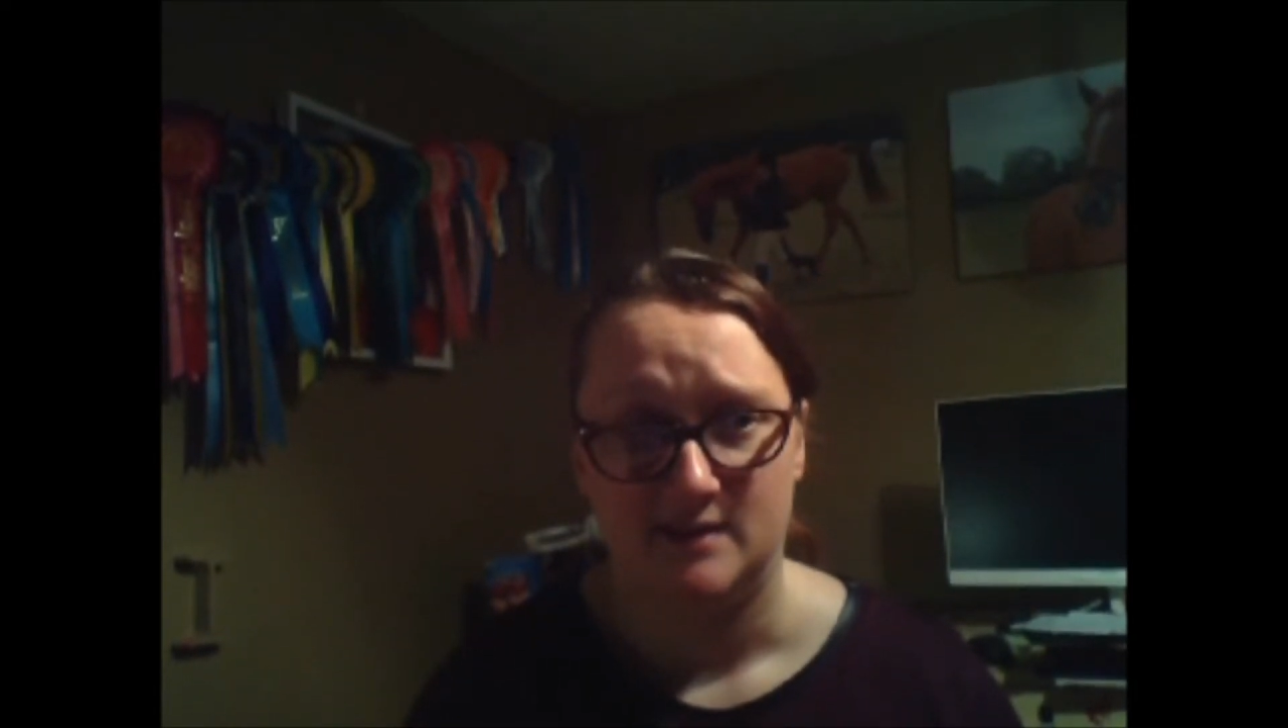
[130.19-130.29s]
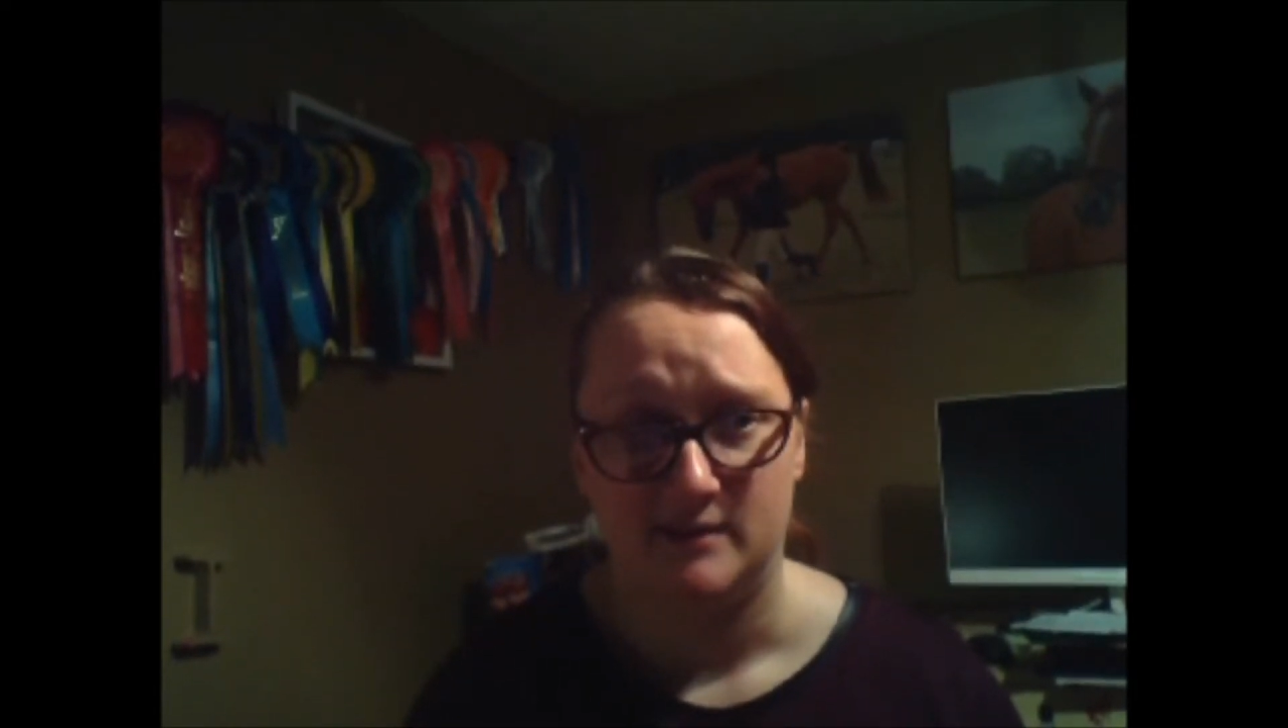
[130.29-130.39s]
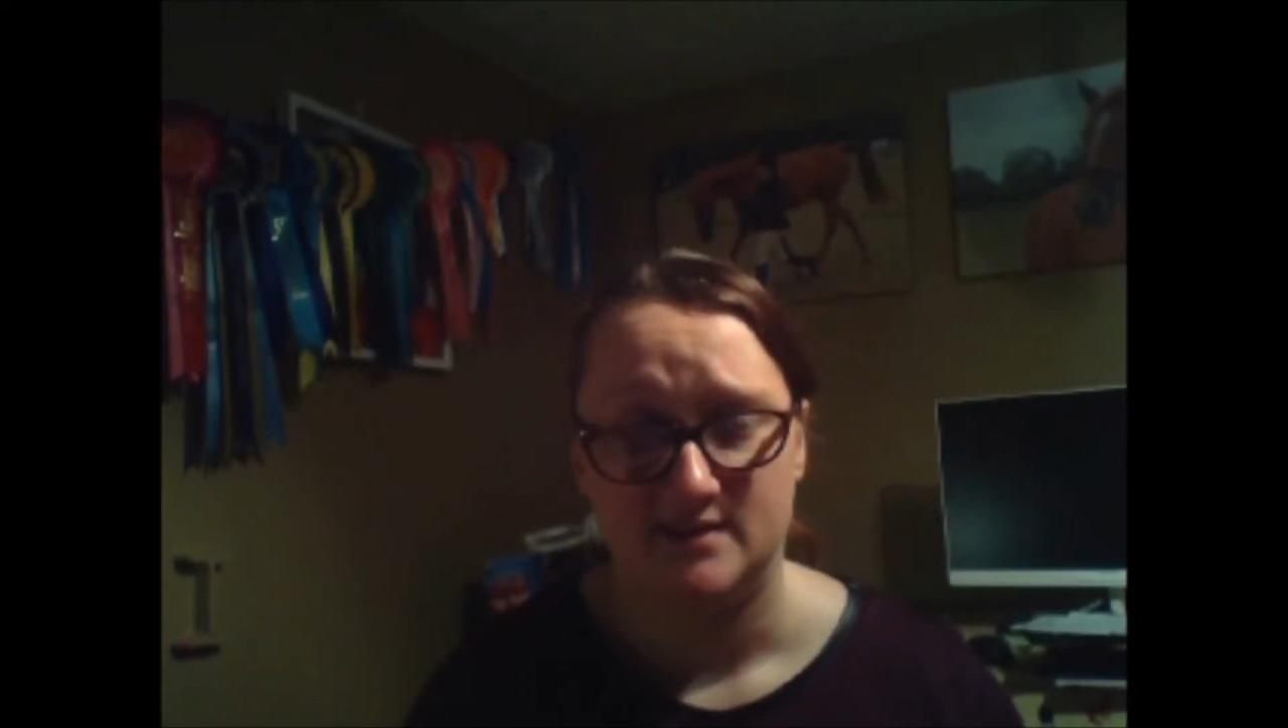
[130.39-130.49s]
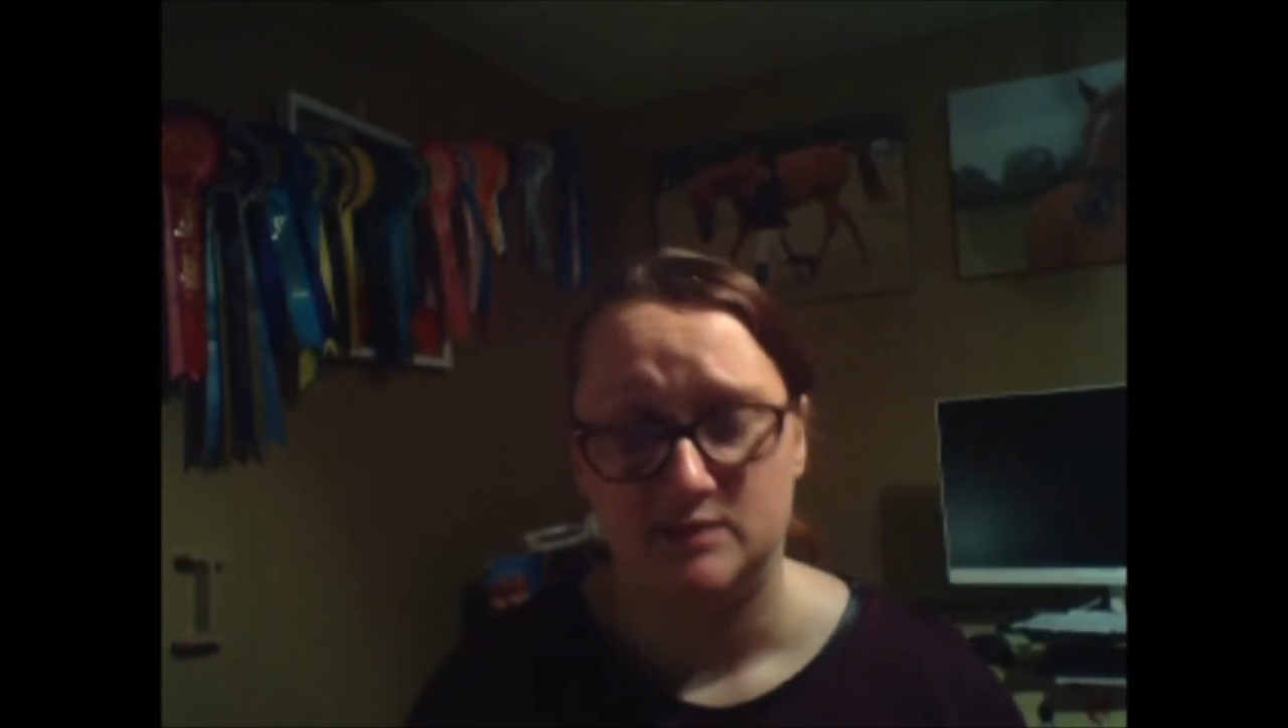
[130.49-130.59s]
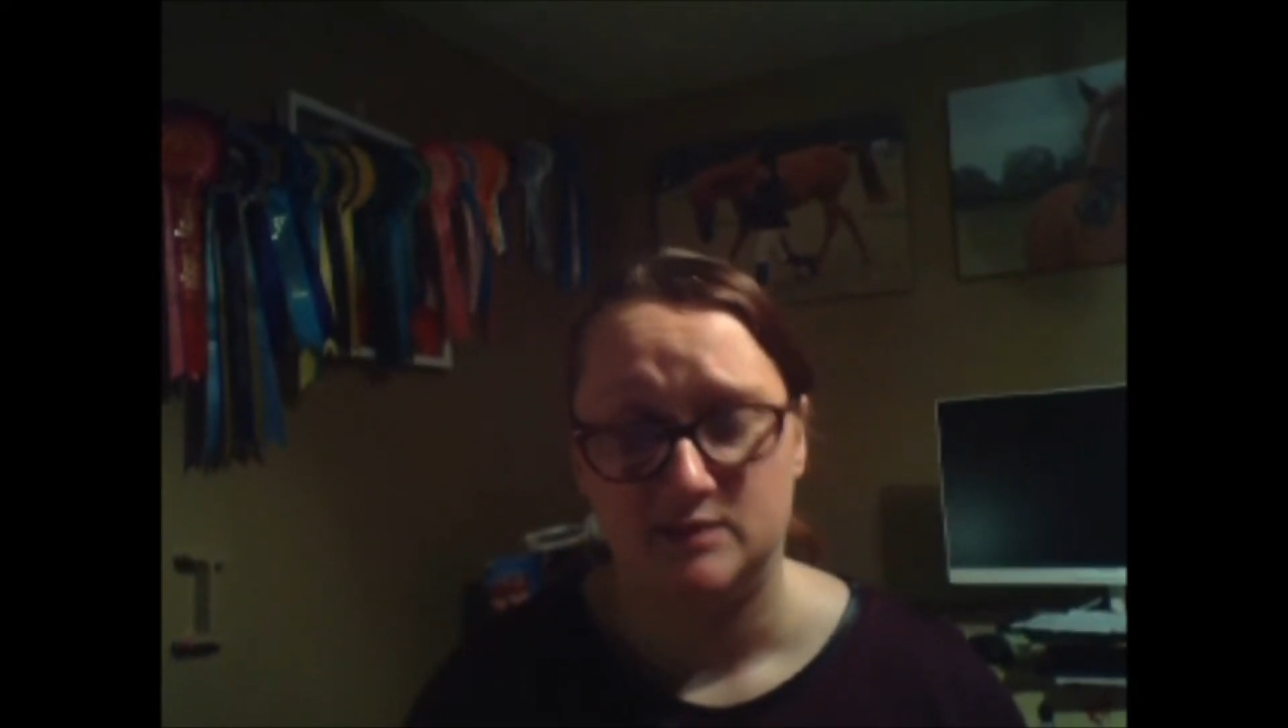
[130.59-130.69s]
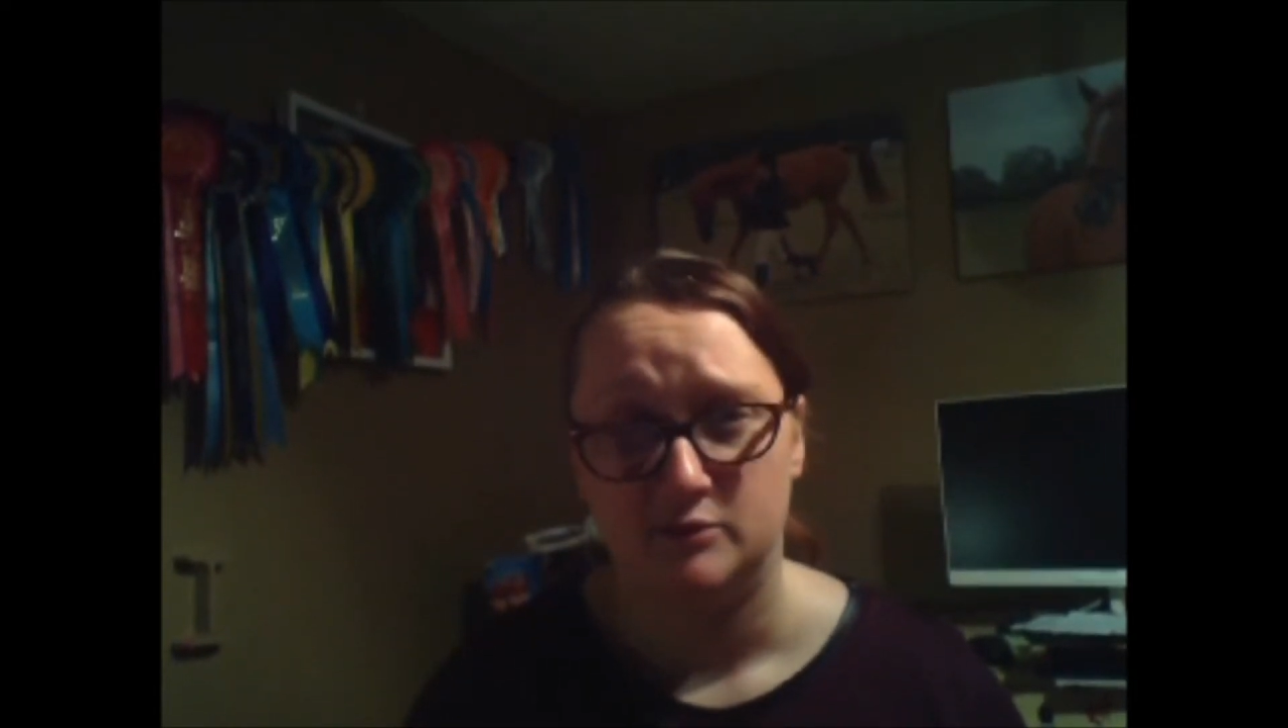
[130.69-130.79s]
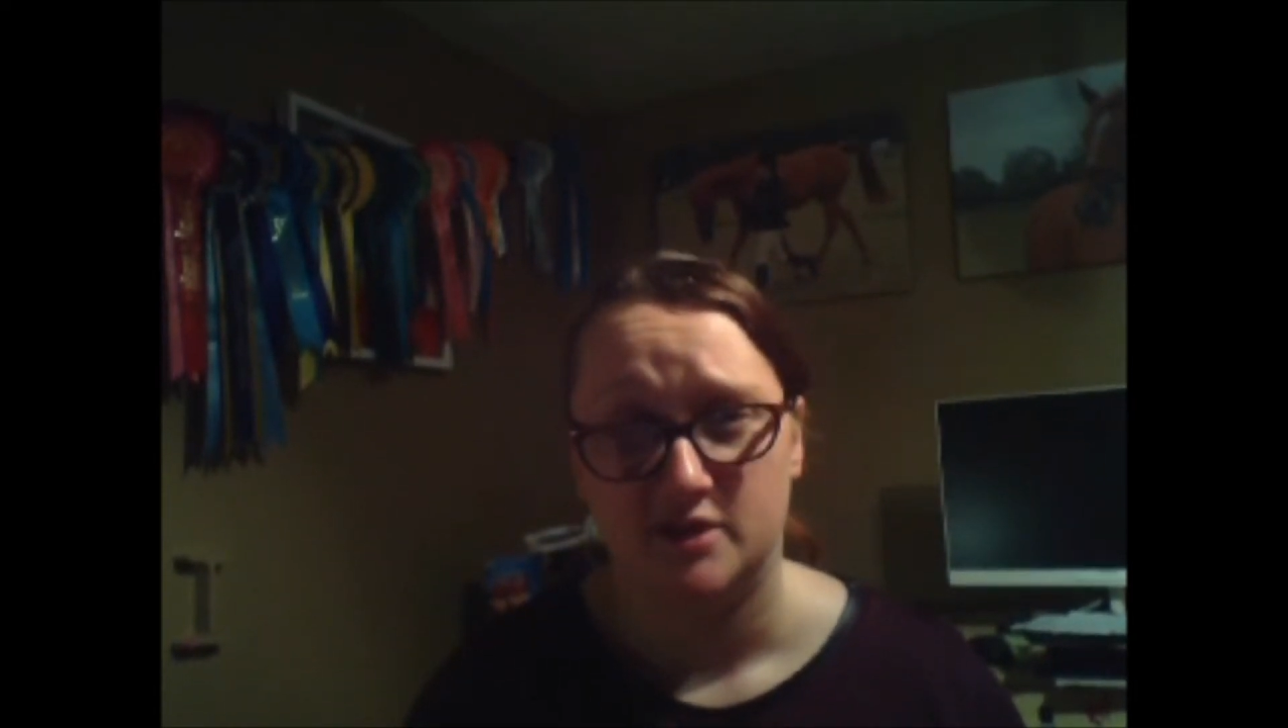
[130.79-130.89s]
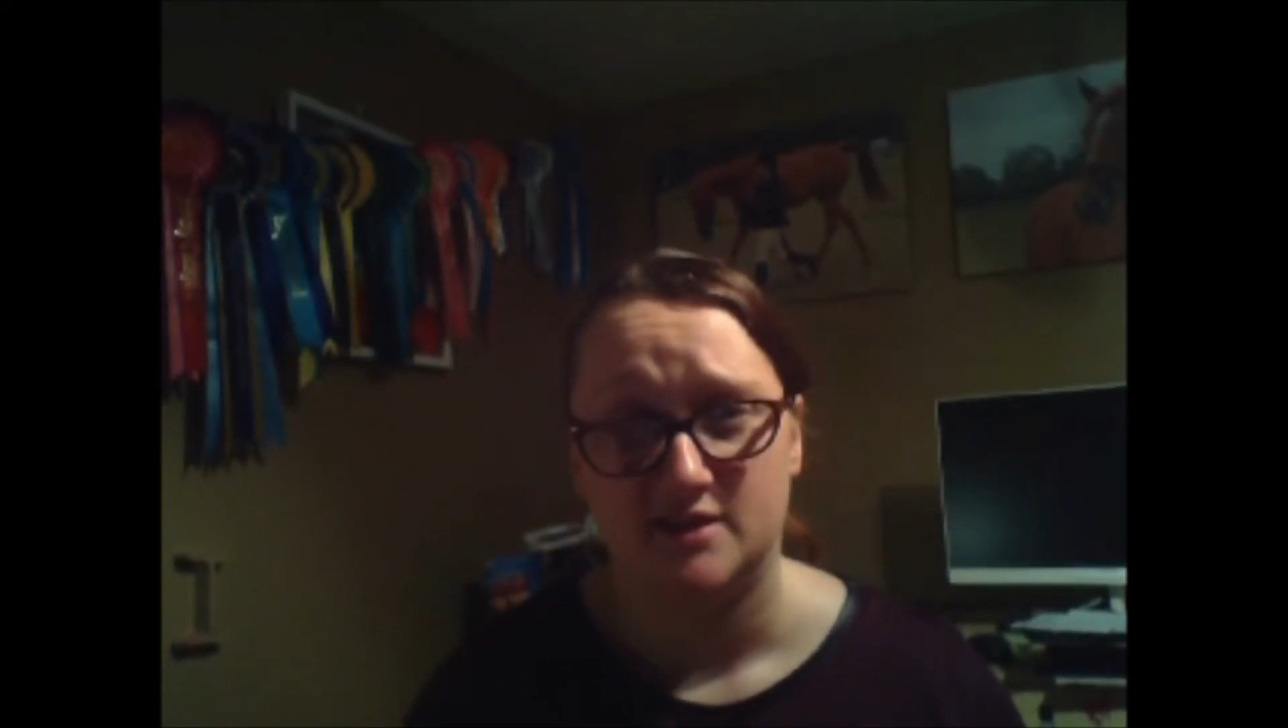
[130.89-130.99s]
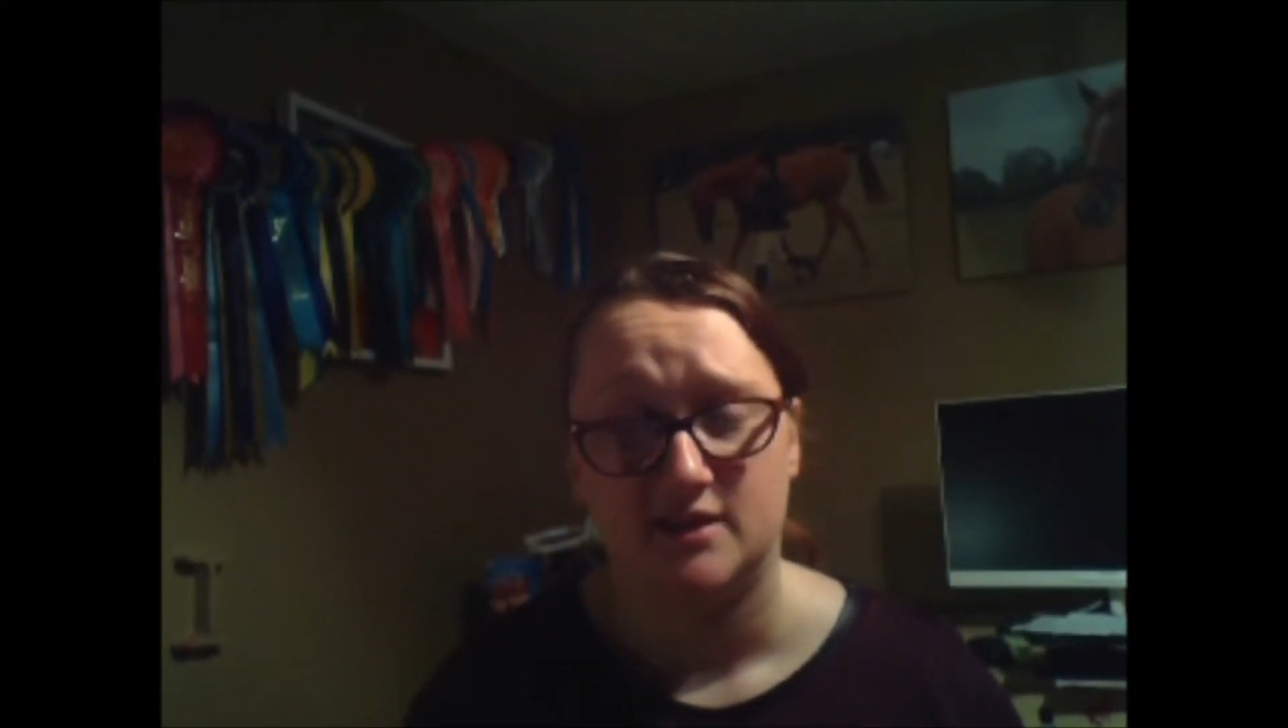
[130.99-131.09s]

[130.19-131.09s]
business project